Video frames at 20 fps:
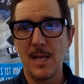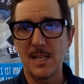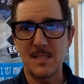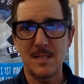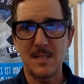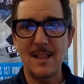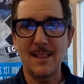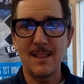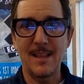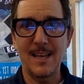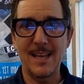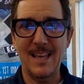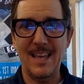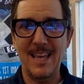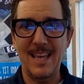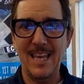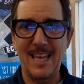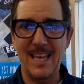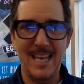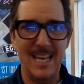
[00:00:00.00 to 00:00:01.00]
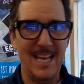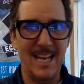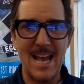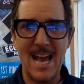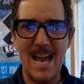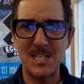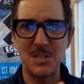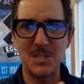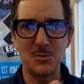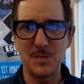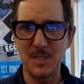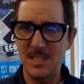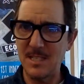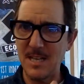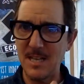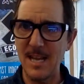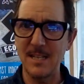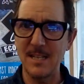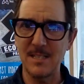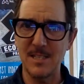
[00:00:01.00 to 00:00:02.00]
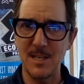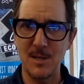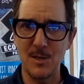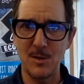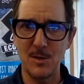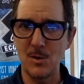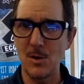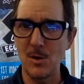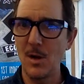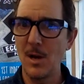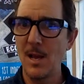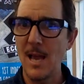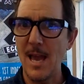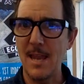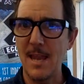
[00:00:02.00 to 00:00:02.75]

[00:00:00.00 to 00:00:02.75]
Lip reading: it's not like it actually stays here